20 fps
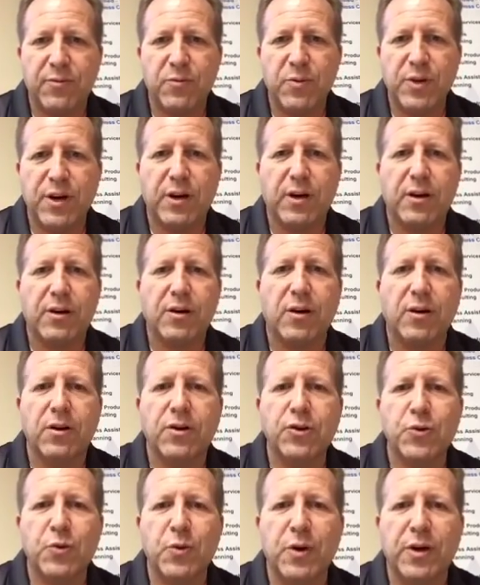We are on
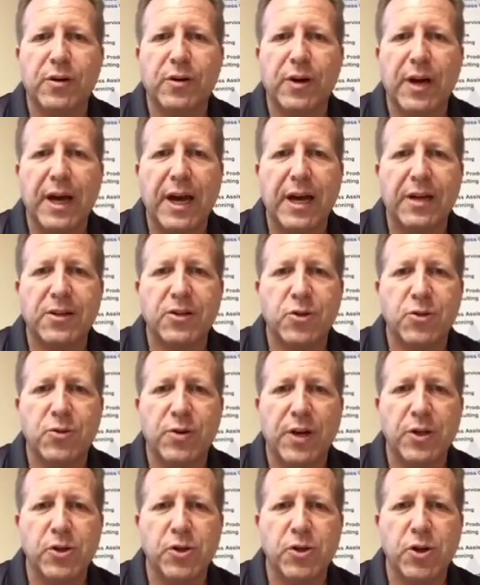Twitter at
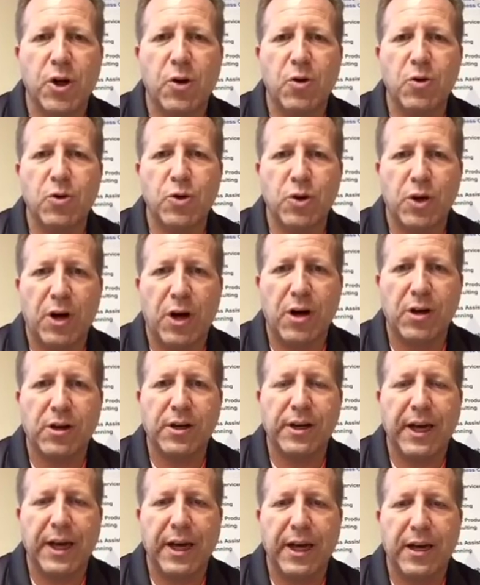Trade Show
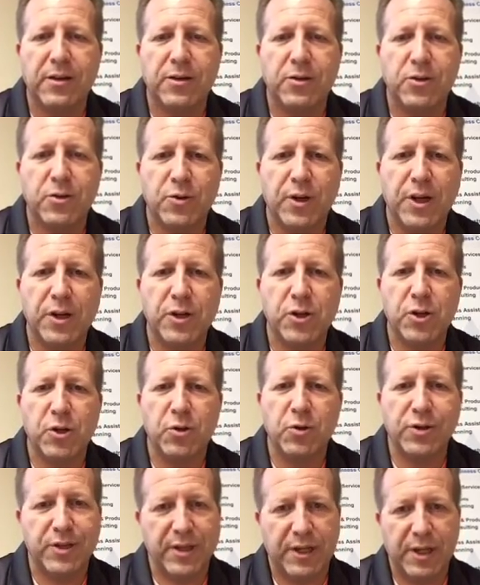Talk and Trade
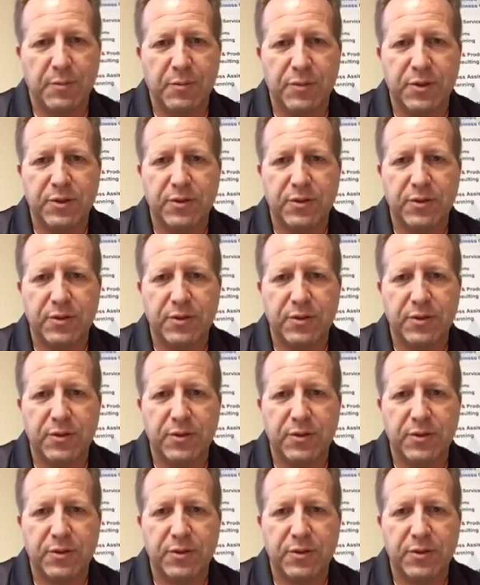Show Tips.